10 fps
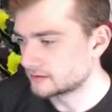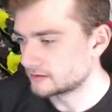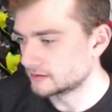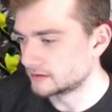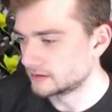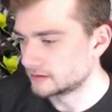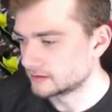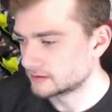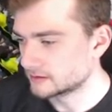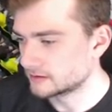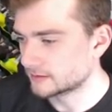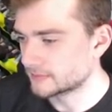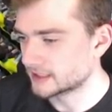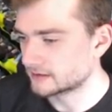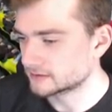Good. Good net
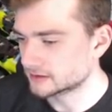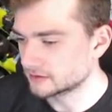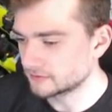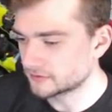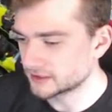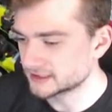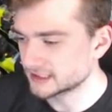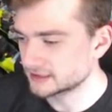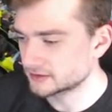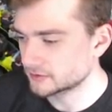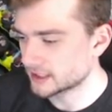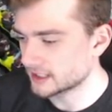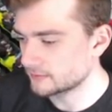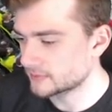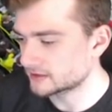battles. Couldn't freeze it. It's
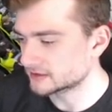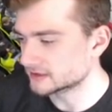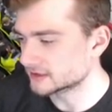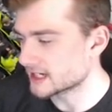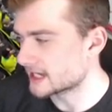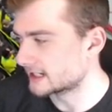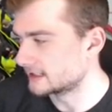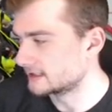okay. Pettersson's got it.